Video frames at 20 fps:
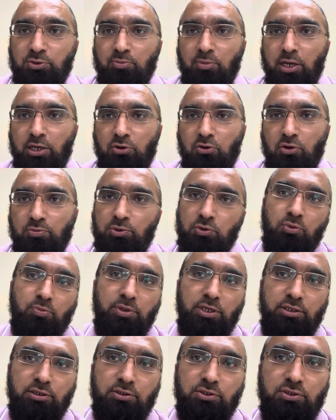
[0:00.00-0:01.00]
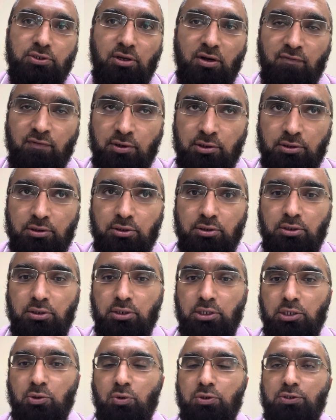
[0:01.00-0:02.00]
microbes were being discovered,
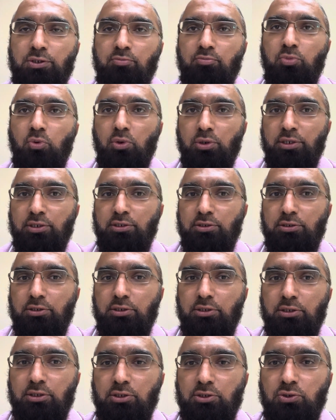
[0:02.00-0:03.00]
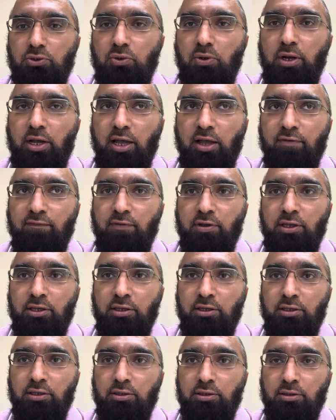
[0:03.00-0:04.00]
it was important to have
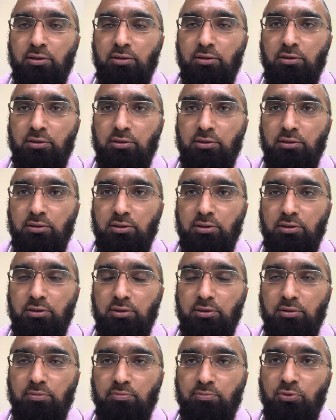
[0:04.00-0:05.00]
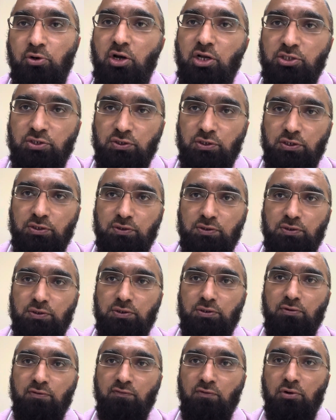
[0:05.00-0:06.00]
a process
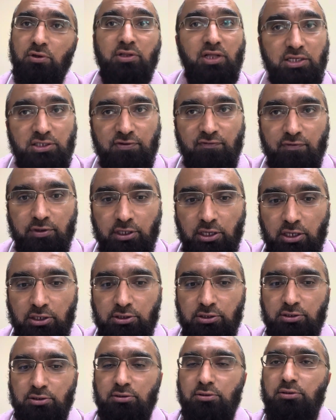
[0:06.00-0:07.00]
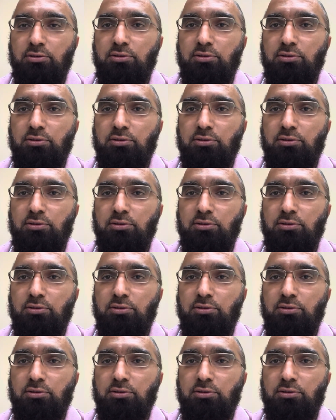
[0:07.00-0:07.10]
for classification,